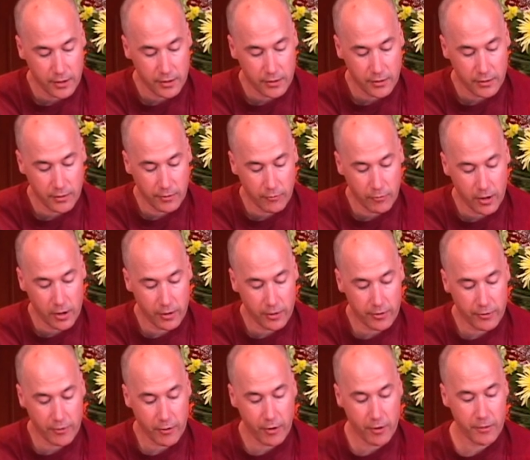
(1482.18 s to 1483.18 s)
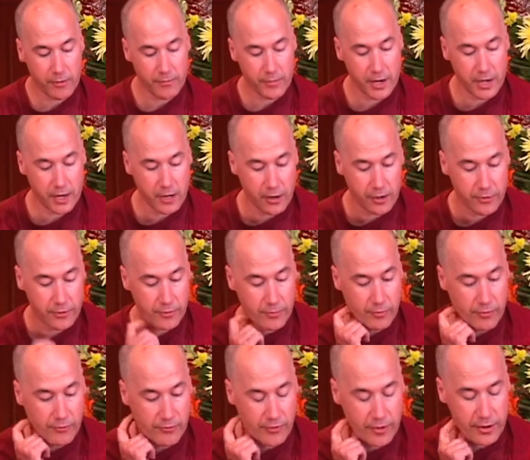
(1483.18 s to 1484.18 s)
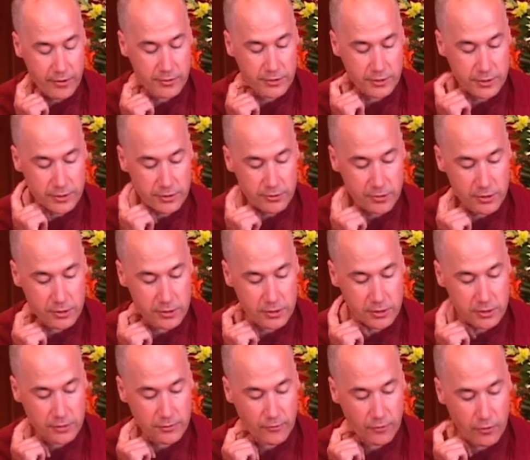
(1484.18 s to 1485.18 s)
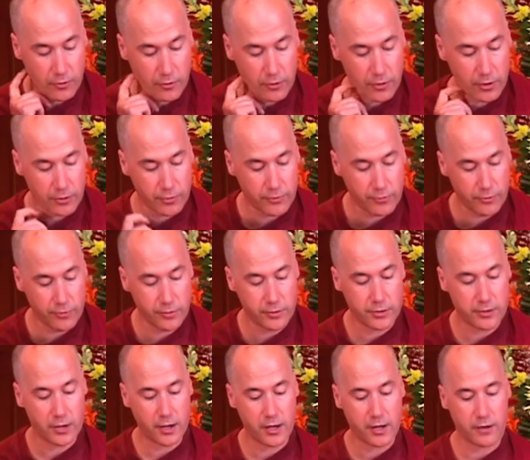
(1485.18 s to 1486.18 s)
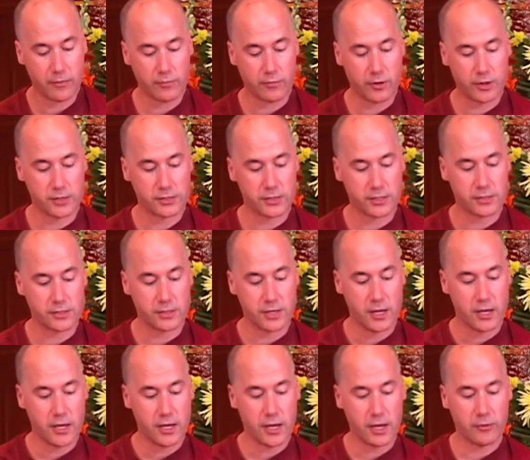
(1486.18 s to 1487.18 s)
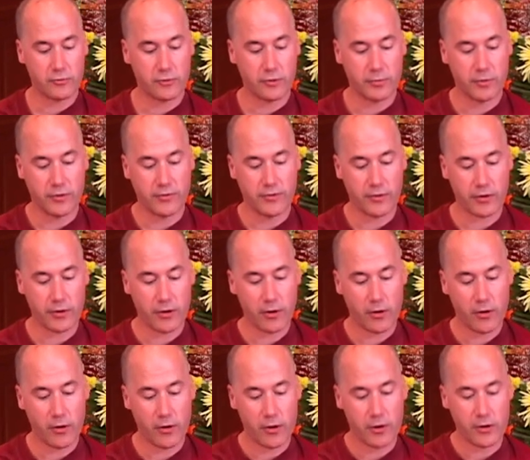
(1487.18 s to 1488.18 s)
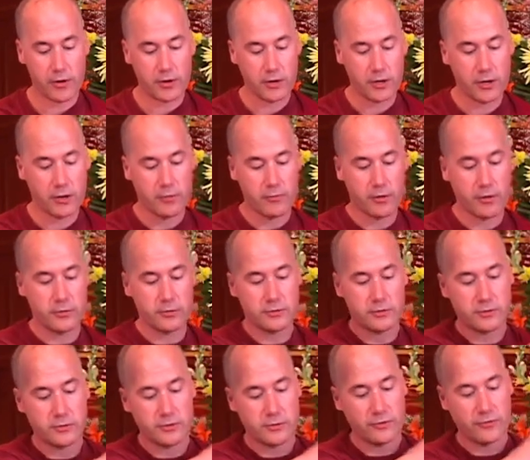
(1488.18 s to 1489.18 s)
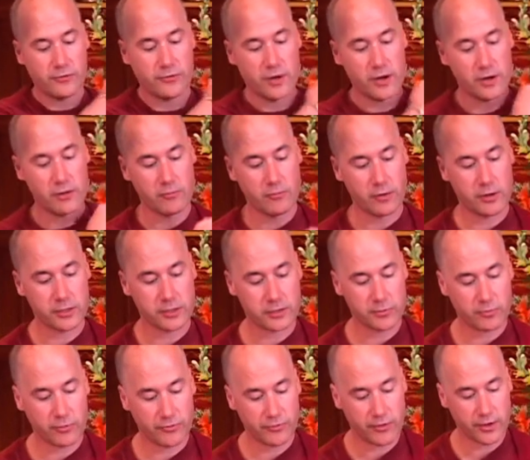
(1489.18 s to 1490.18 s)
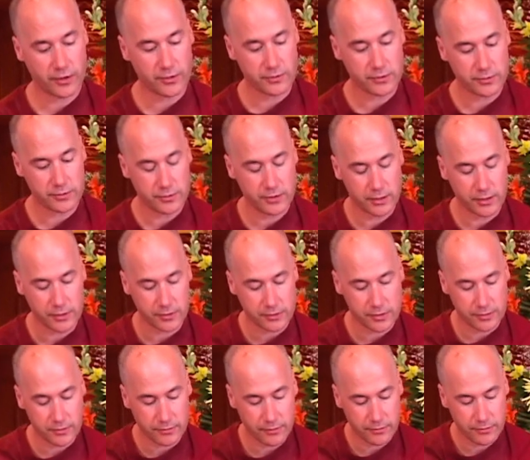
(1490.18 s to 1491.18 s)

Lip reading: then while there are many other profound instructions for going through the dying process, it would be very hard, he wrote, to find one as profound as this.